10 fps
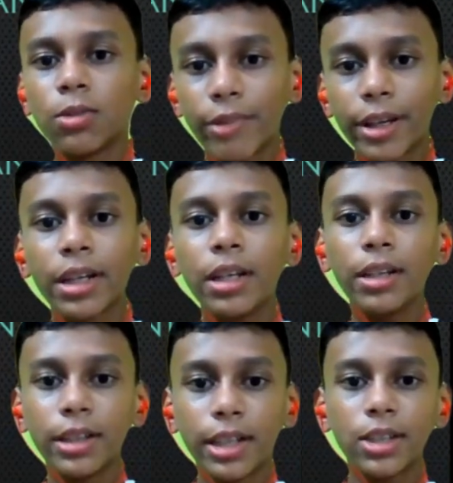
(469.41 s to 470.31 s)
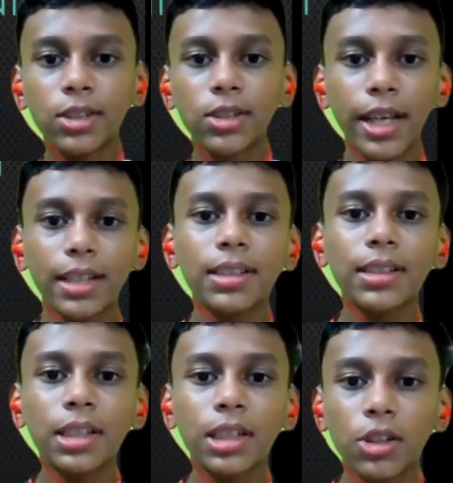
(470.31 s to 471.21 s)
When there is
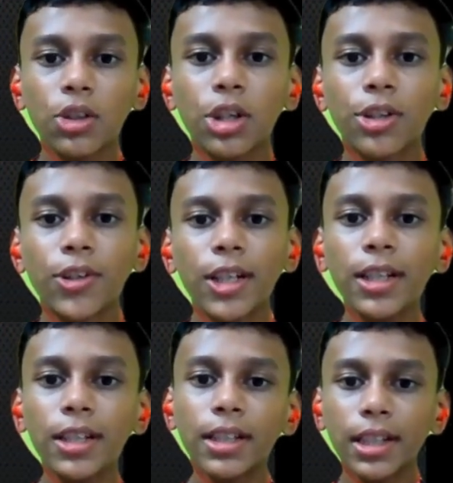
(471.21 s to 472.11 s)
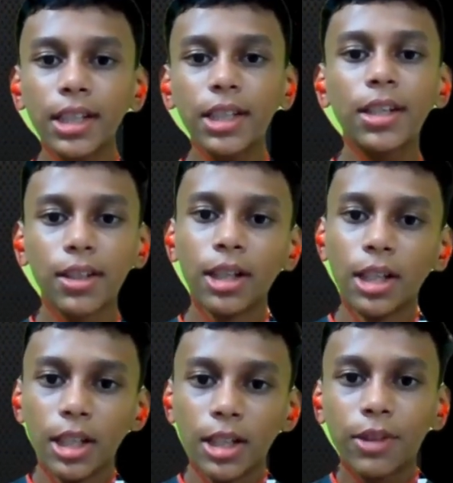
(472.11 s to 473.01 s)
gases included only, if
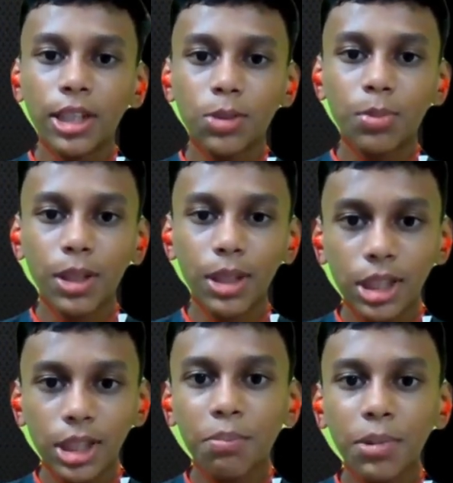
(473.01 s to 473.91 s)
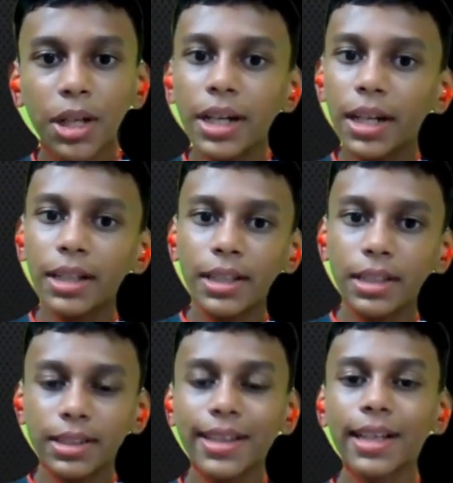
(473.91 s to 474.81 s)
there is pressure applied and there
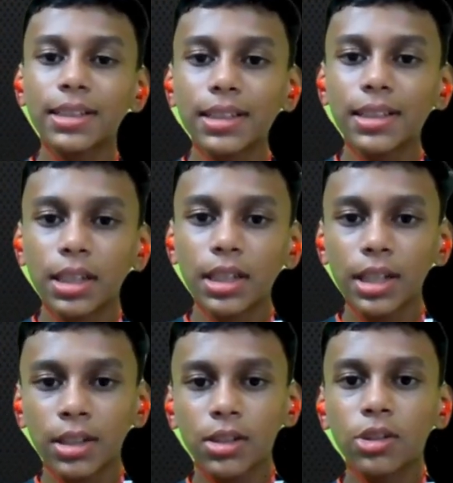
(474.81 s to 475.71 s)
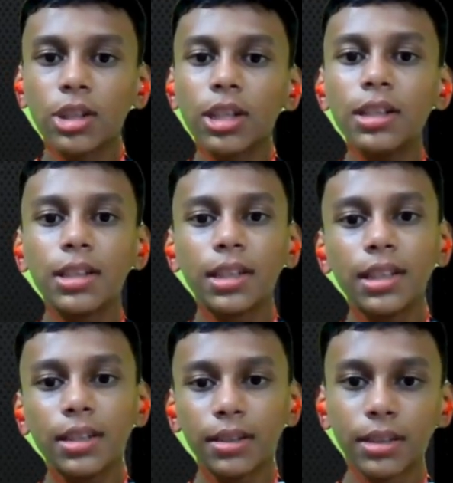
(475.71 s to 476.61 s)
is gases included,
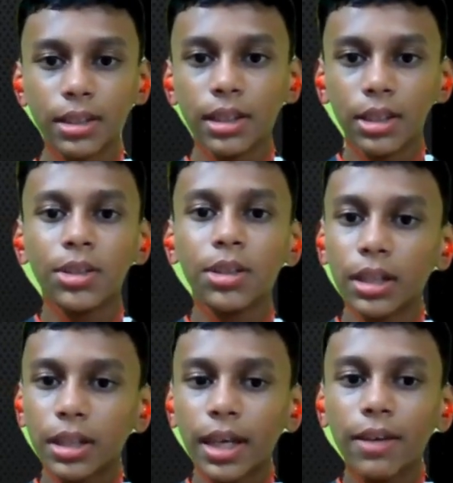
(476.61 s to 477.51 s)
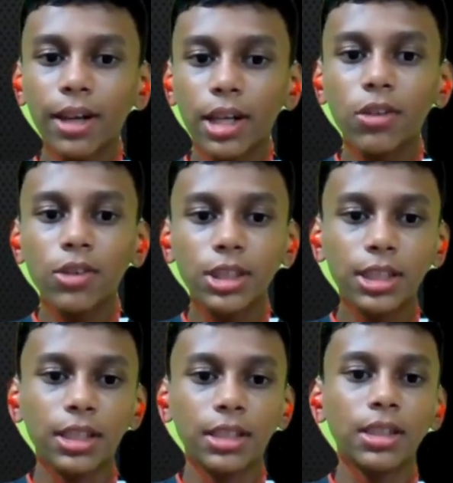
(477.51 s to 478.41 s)
the K value will
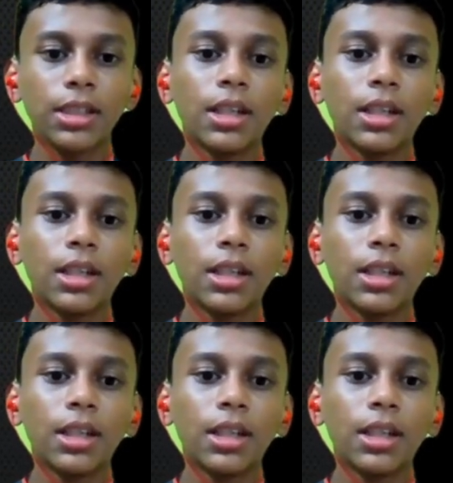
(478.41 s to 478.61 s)
change.